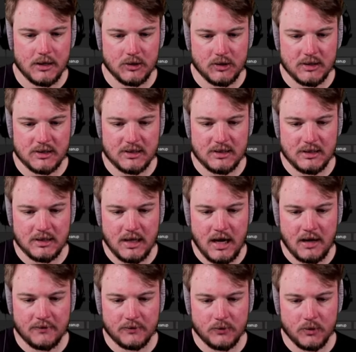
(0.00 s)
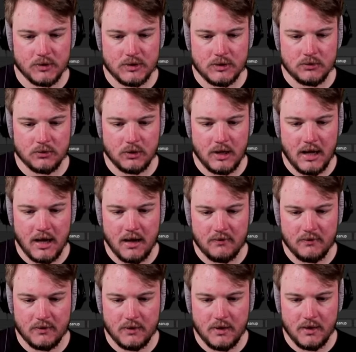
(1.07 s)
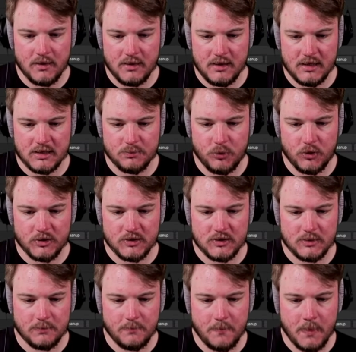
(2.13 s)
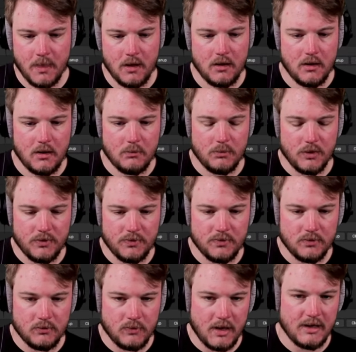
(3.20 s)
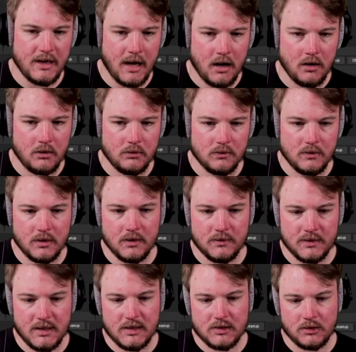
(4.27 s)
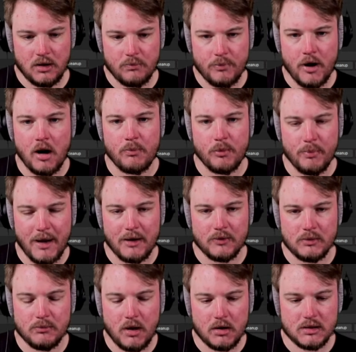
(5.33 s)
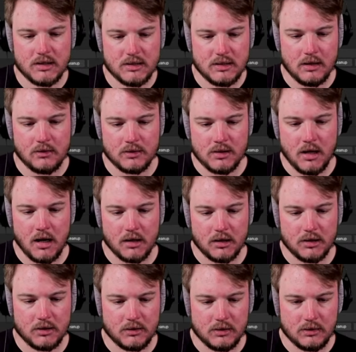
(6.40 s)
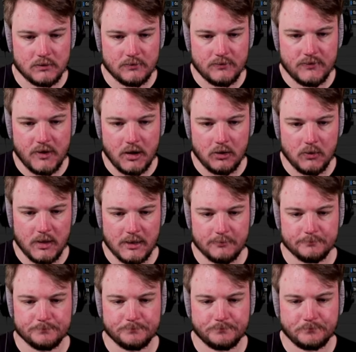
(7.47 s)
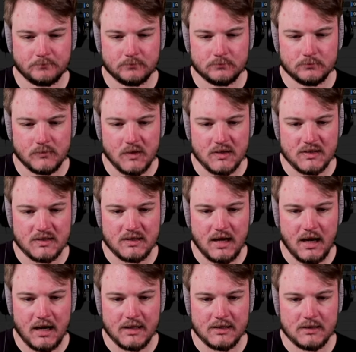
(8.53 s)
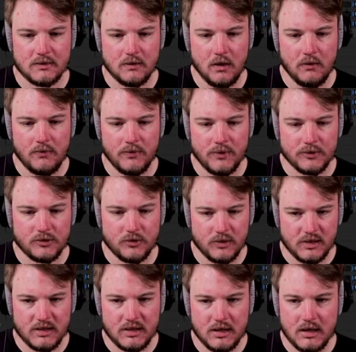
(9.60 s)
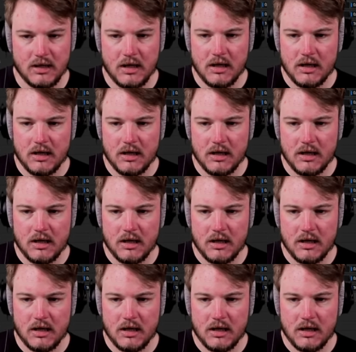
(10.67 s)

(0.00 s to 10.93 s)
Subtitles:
And you can see afterwards you will have these points. But right now, these are not proper bounding boxes. They're not following the size of the tree.